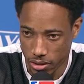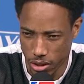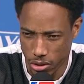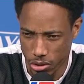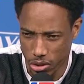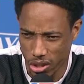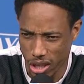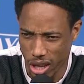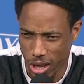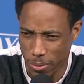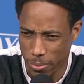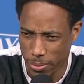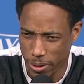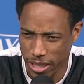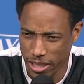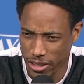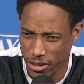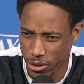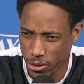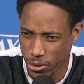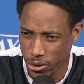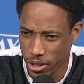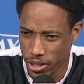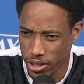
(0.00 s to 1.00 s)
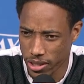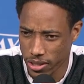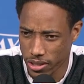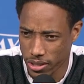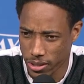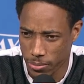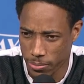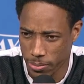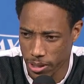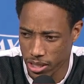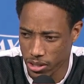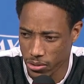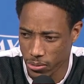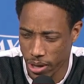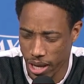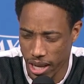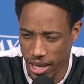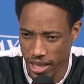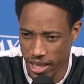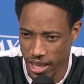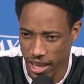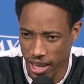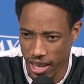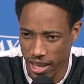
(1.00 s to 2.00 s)
try to play through it the best way I
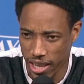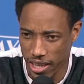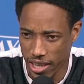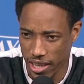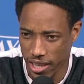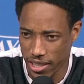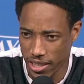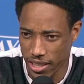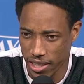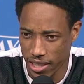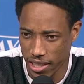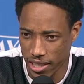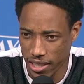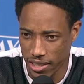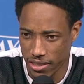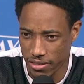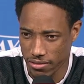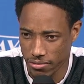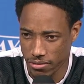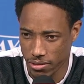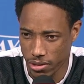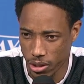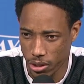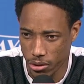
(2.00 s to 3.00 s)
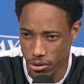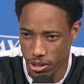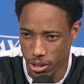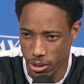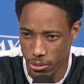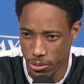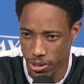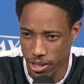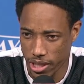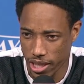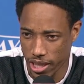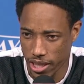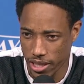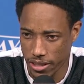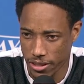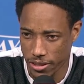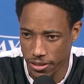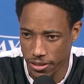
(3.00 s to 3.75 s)
can and and you know deal with it later.